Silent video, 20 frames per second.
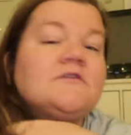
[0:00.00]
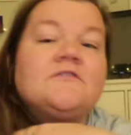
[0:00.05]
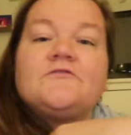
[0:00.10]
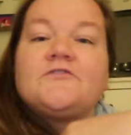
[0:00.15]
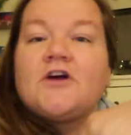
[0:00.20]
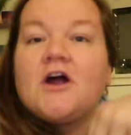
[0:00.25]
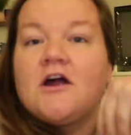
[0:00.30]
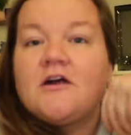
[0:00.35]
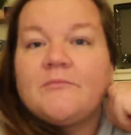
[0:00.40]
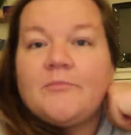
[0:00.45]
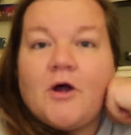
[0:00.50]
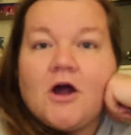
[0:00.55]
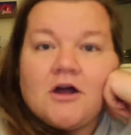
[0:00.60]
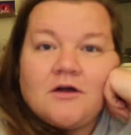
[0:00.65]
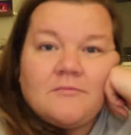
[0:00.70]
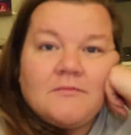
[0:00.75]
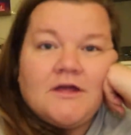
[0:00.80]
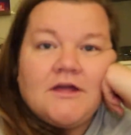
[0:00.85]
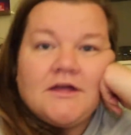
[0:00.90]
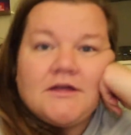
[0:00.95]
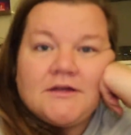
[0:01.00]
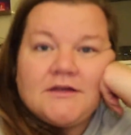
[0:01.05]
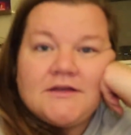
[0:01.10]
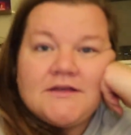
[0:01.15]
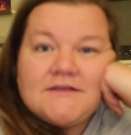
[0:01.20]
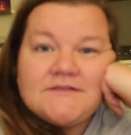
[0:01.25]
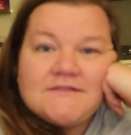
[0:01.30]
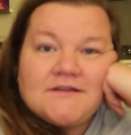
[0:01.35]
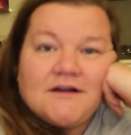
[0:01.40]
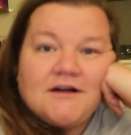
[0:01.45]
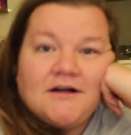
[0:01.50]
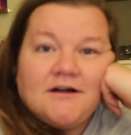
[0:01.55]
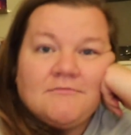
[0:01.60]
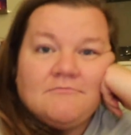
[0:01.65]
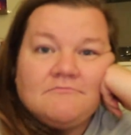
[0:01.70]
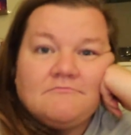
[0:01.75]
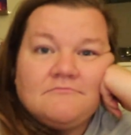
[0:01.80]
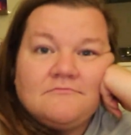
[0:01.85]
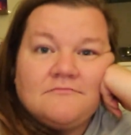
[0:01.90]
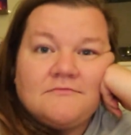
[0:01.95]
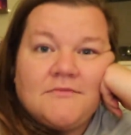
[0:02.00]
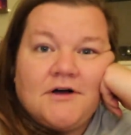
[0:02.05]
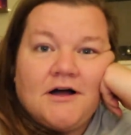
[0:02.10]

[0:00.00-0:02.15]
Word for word: for our apartment because um,